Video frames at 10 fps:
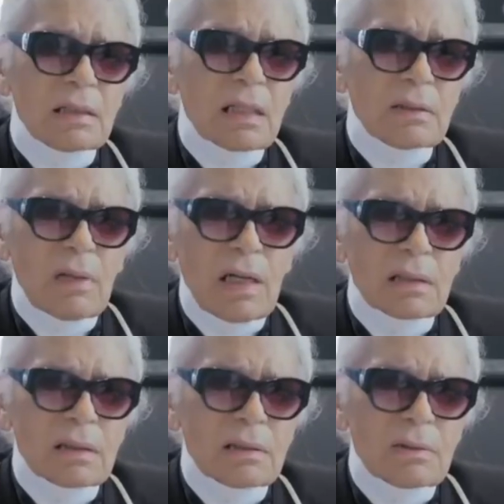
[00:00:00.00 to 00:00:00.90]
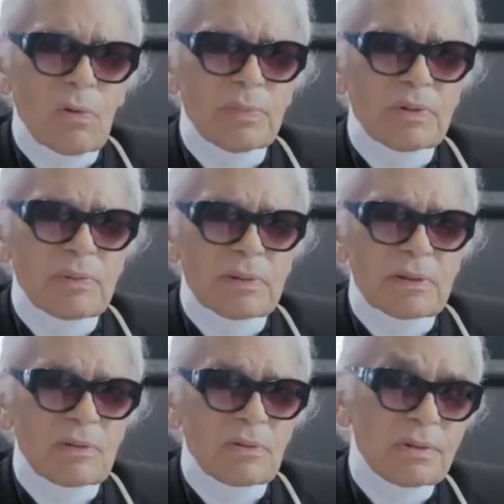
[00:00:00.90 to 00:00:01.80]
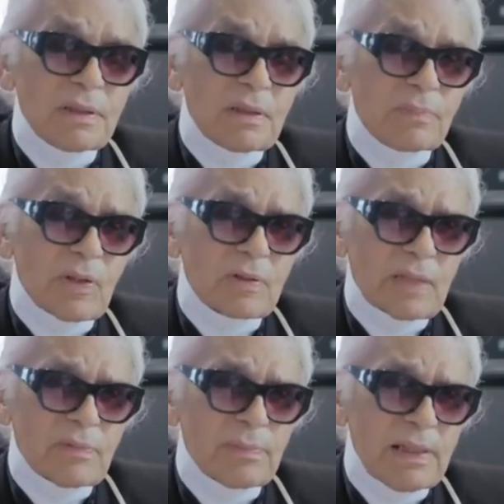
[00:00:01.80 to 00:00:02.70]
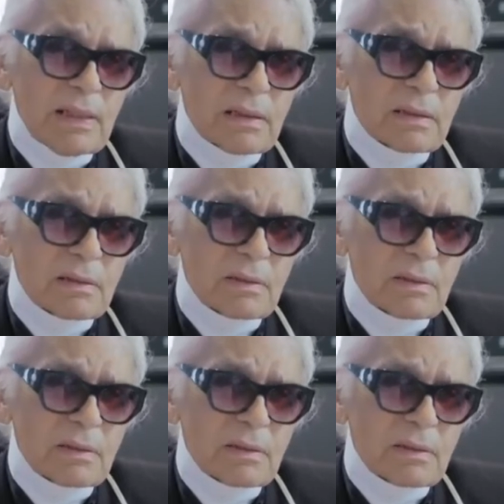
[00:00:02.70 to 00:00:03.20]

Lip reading: I go between the two cities because I have a plane.